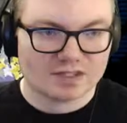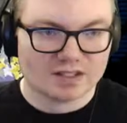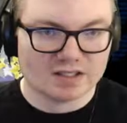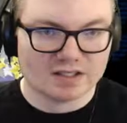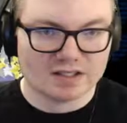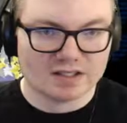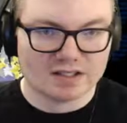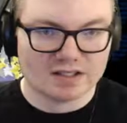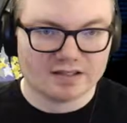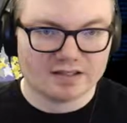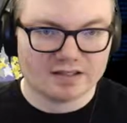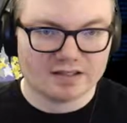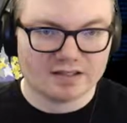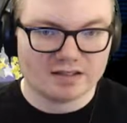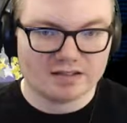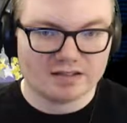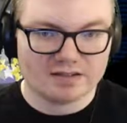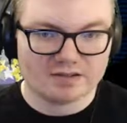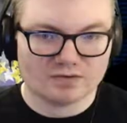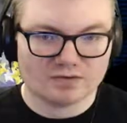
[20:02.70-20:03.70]
And I
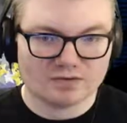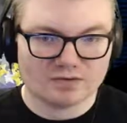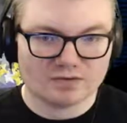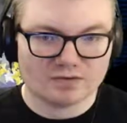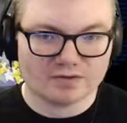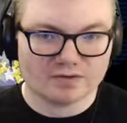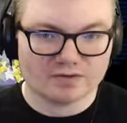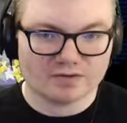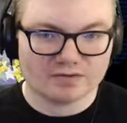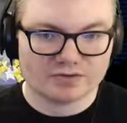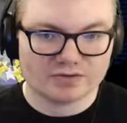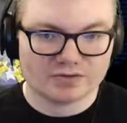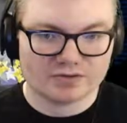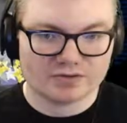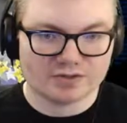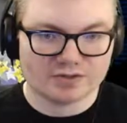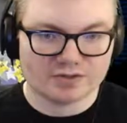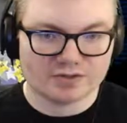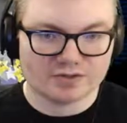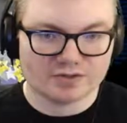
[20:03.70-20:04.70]
think in order
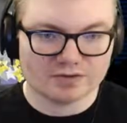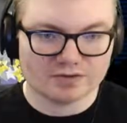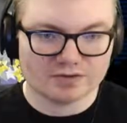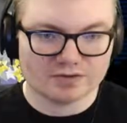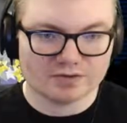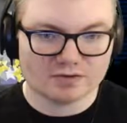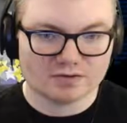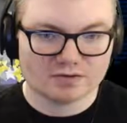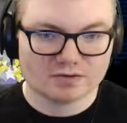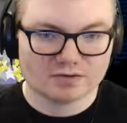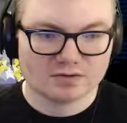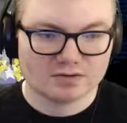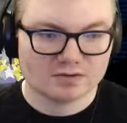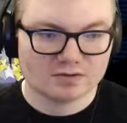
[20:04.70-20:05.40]
to...